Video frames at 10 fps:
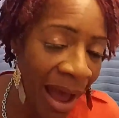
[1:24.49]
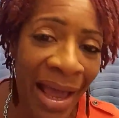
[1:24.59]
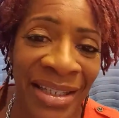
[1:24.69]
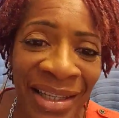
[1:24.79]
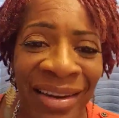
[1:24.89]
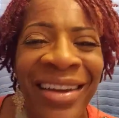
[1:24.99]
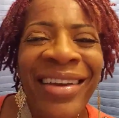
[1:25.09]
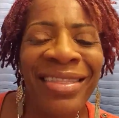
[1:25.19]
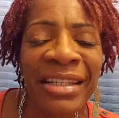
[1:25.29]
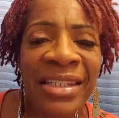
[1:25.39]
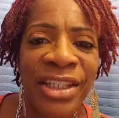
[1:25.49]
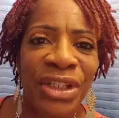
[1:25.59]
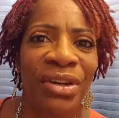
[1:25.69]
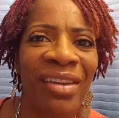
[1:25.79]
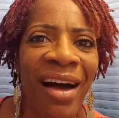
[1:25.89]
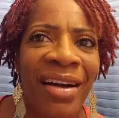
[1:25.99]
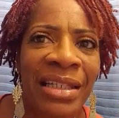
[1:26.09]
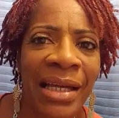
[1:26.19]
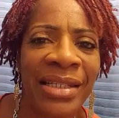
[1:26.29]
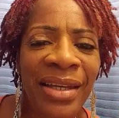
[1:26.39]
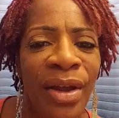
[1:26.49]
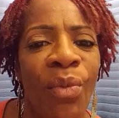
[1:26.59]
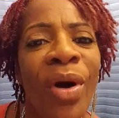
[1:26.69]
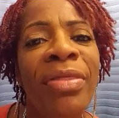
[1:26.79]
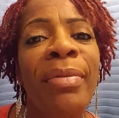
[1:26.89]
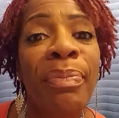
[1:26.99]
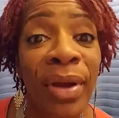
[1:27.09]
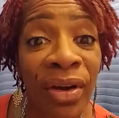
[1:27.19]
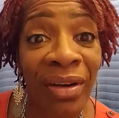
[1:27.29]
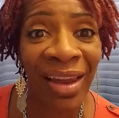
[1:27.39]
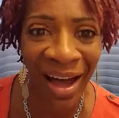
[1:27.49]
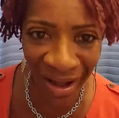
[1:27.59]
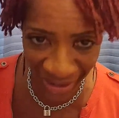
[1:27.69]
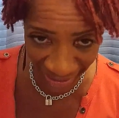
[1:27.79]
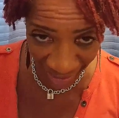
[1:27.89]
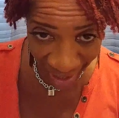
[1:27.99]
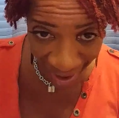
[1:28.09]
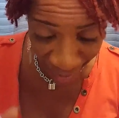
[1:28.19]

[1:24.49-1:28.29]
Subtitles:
I didn't get the sister locks. I didn't want the bigger locks.